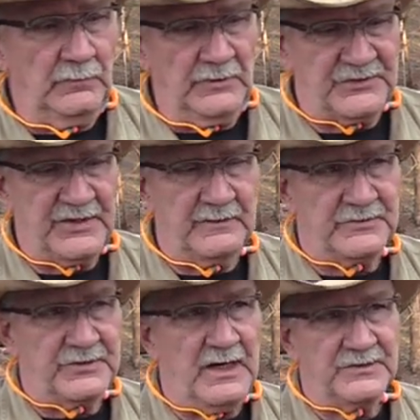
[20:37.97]
where single
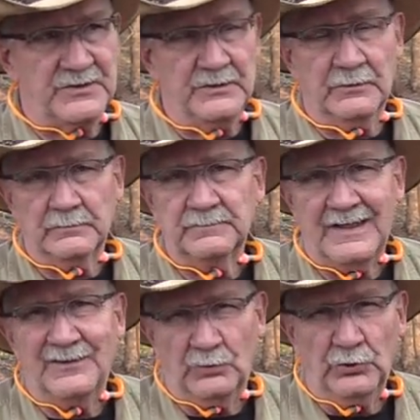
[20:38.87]
shots still
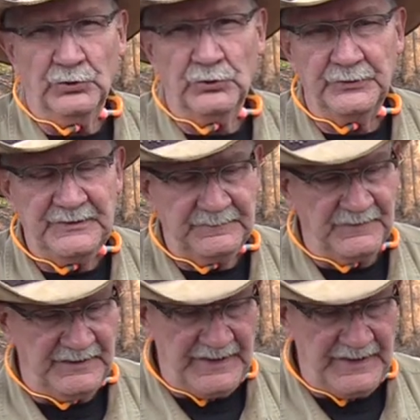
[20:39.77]
kind of ruled the